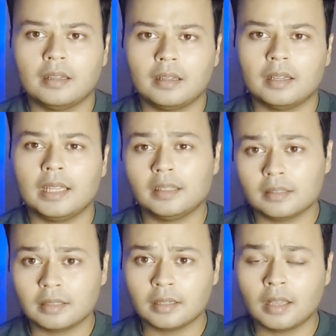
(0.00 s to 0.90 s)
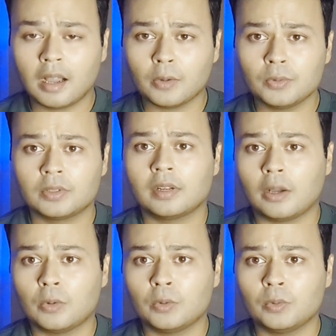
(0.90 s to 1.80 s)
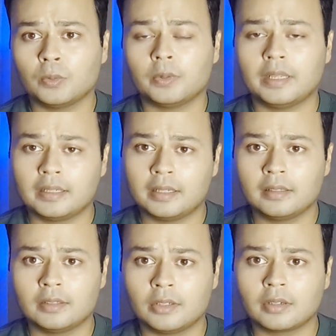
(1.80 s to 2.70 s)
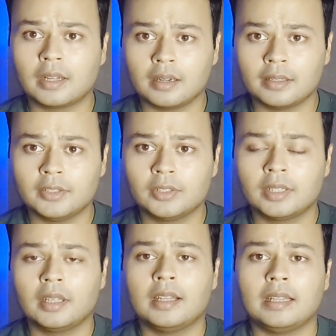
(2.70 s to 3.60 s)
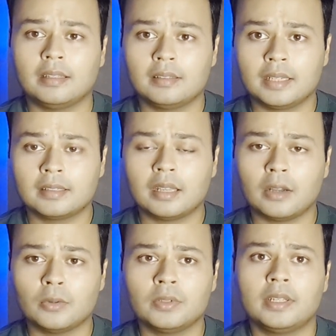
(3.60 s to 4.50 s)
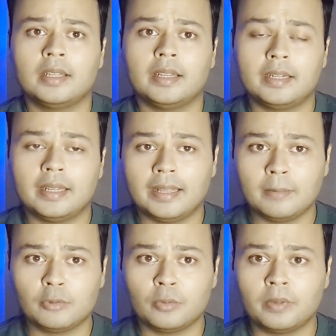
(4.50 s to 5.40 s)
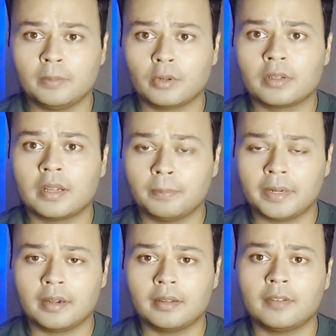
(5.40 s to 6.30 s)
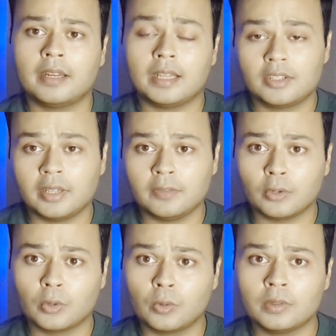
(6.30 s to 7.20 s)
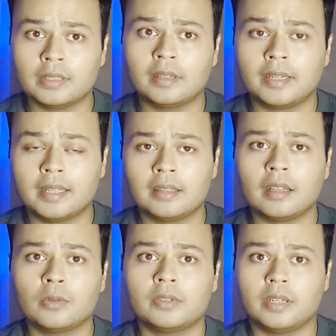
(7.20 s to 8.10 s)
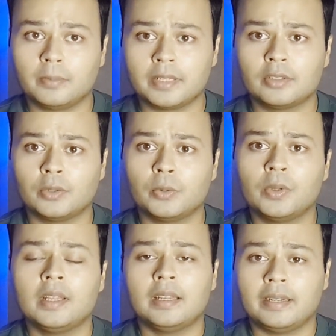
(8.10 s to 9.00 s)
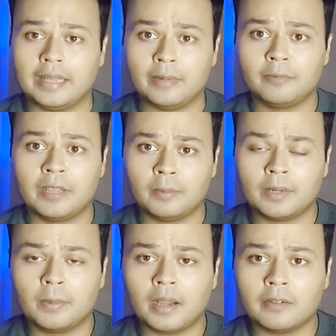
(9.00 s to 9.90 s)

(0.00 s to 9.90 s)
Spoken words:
In the 3rd house, Rahu increases your courage. In the 6th house, it helps you be more competitive and achieve your goals. In the 10th house, it brings you name, fame, and power.